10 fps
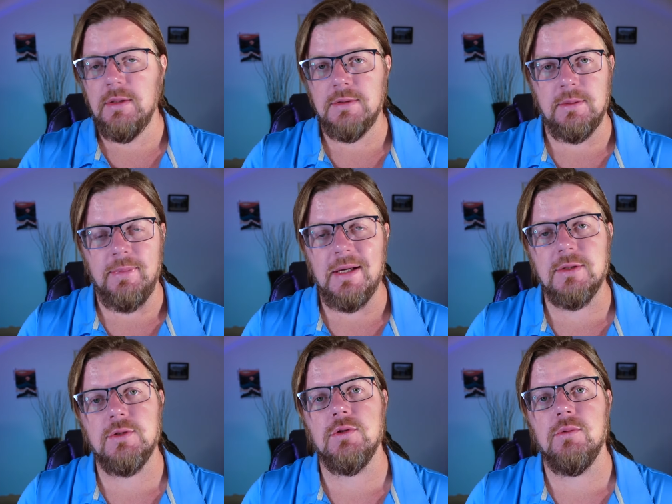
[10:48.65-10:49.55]
to
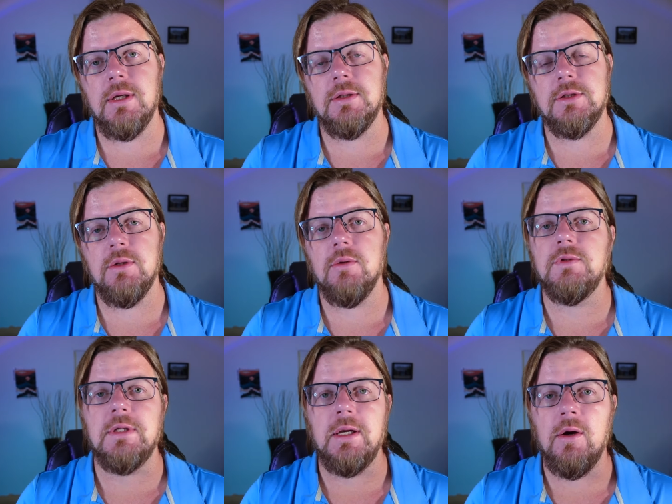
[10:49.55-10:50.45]
passenger ratio
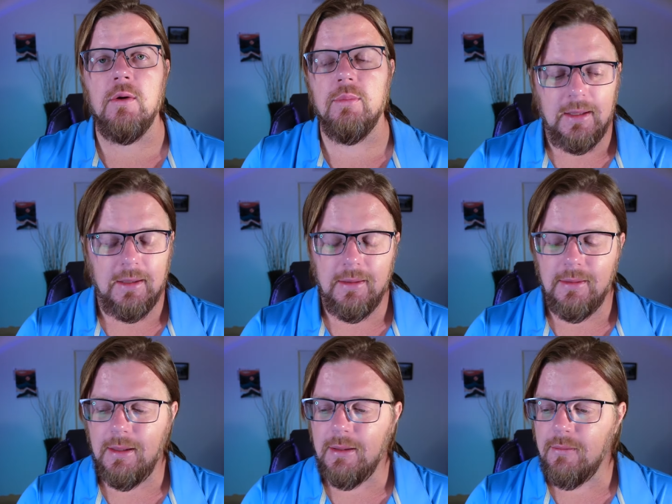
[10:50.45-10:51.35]
to help
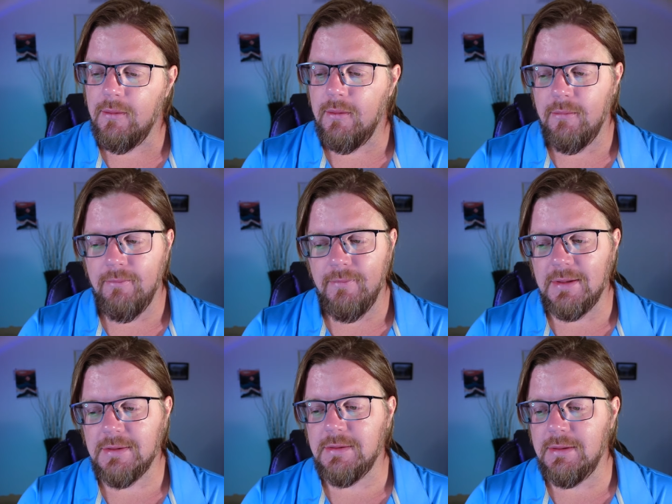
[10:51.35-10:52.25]
and i don't know
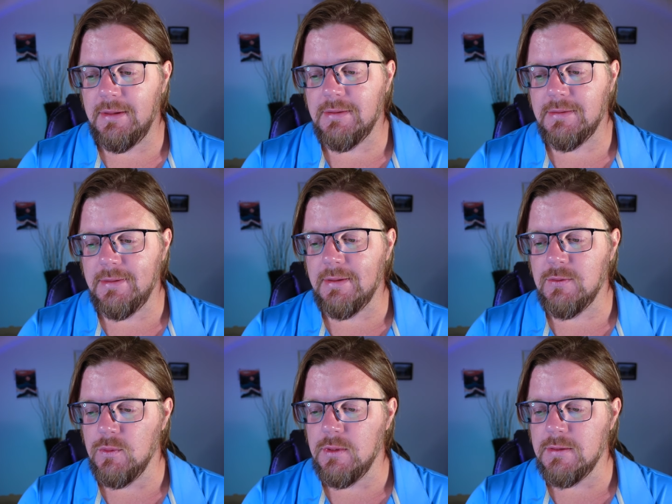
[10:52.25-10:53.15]
that's that's that's
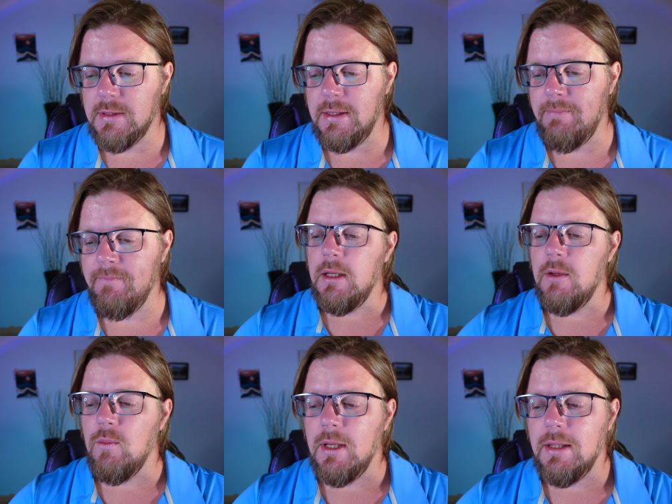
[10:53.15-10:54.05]
really sad
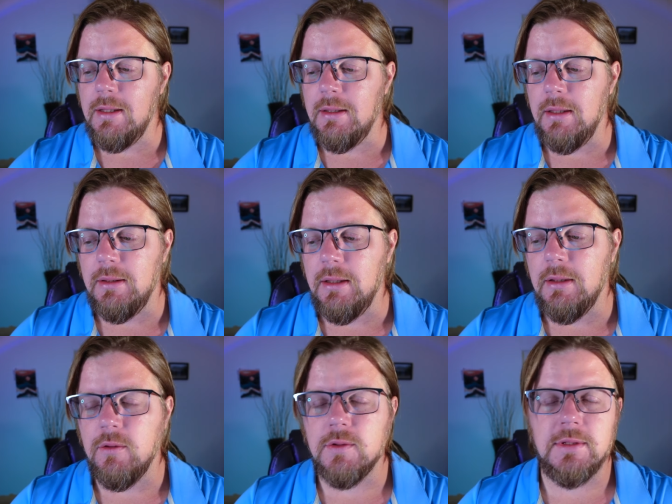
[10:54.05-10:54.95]
anyway that it, it
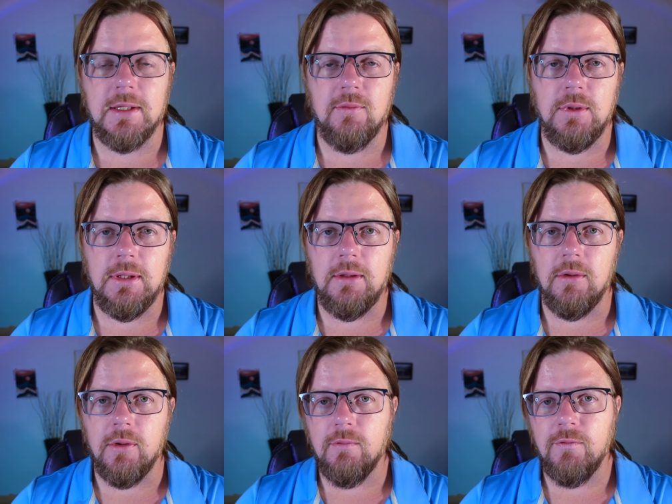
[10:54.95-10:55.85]
looks like we did
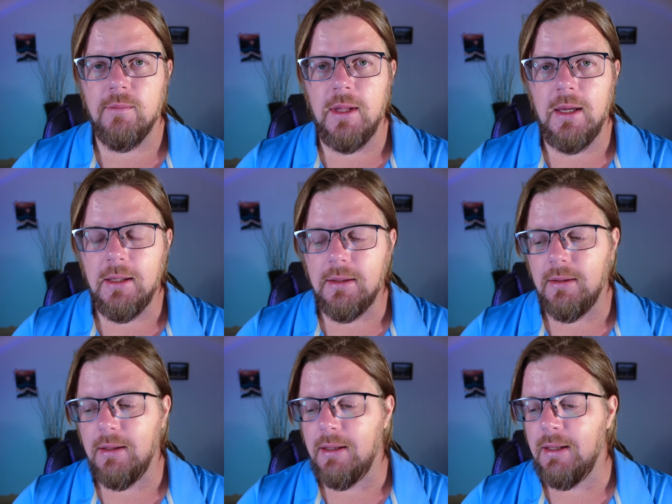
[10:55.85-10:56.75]
learn from that
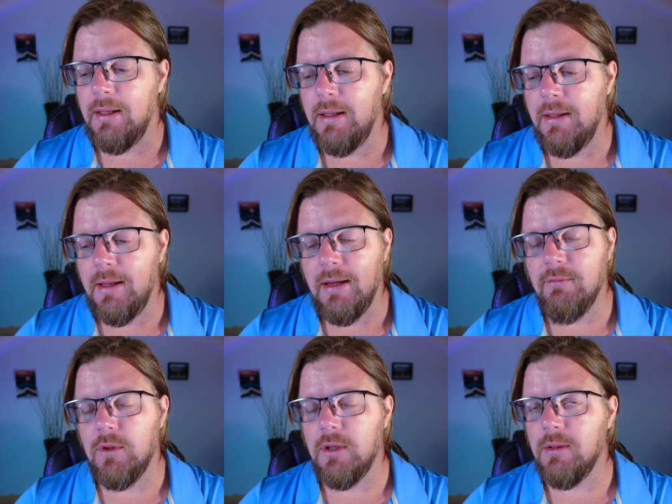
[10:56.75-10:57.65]
and I
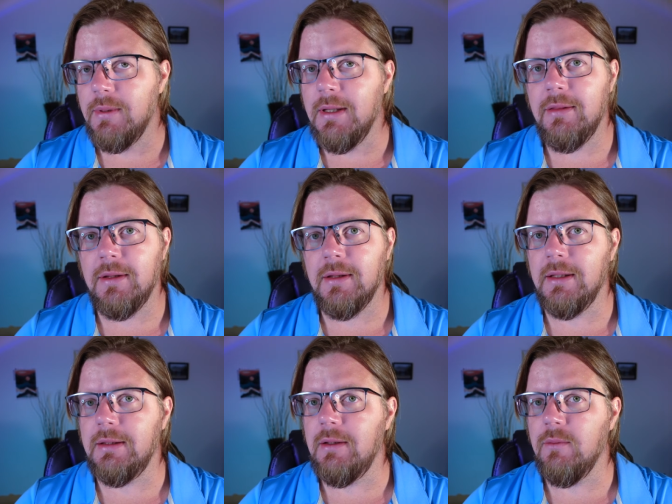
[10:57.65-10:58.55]
haven't heard of anything
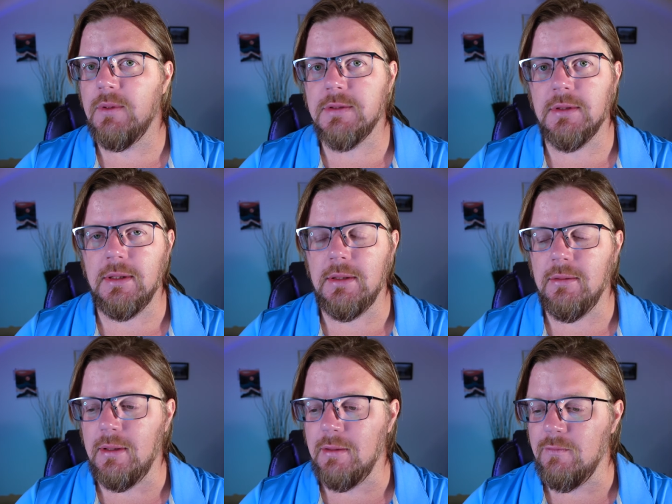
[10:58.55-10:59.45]
like that recently,
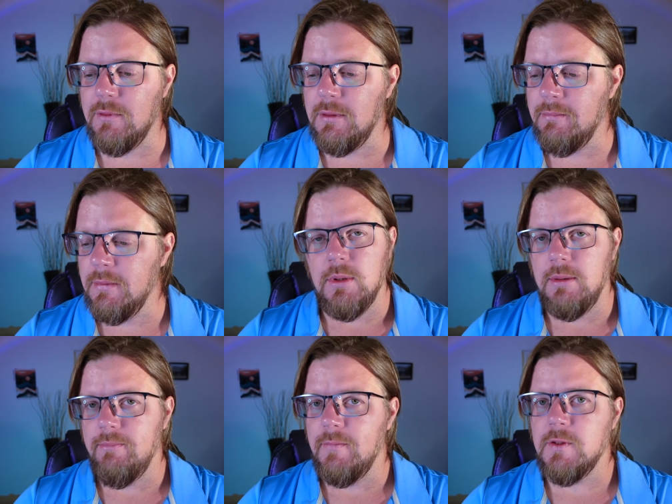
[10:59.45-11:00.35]
thankfully.
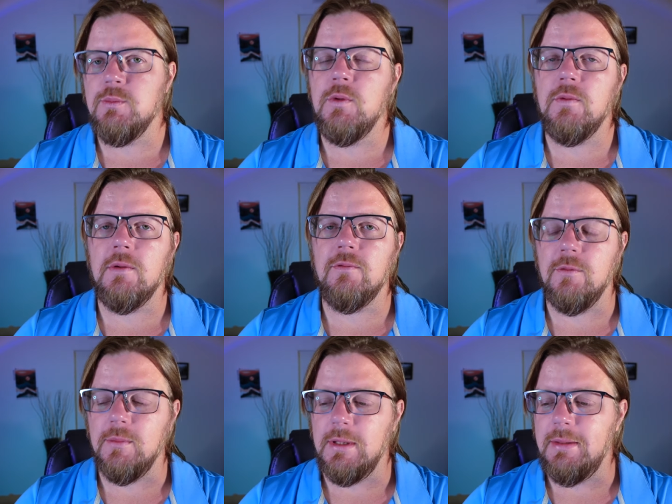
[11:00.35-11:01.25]
But let's move on
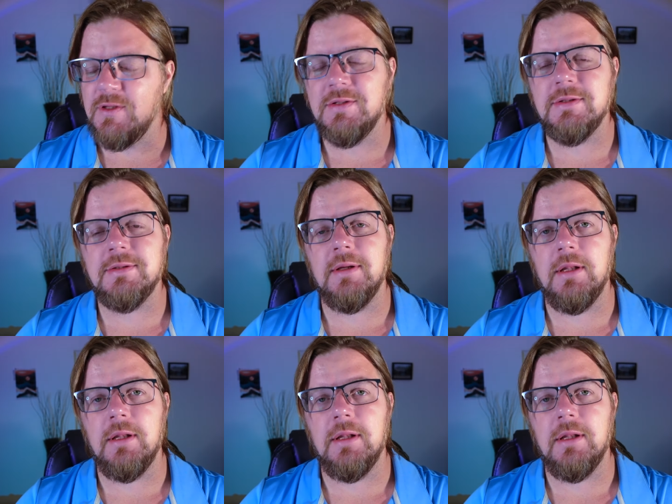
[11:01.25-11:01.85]
from that. This is a